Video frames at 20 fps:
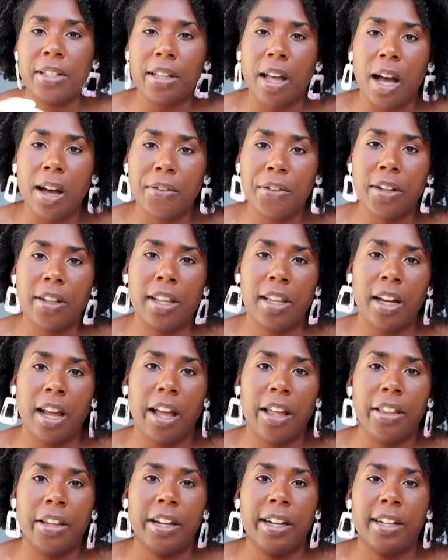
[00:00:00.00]
softer than
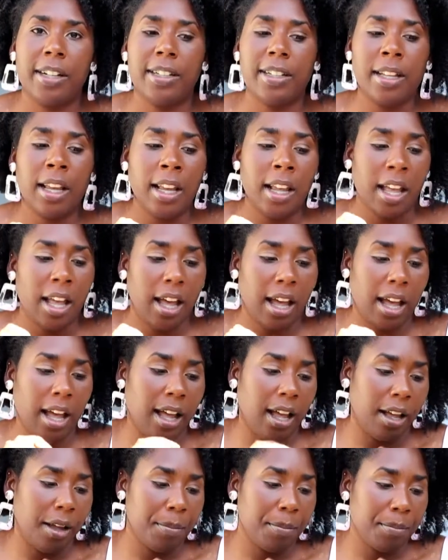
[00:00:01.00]
others.
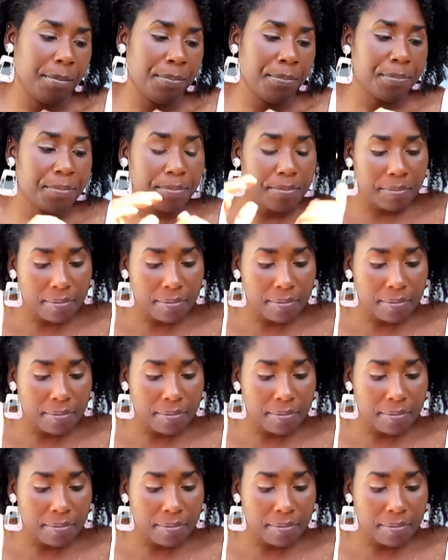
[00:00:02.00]
I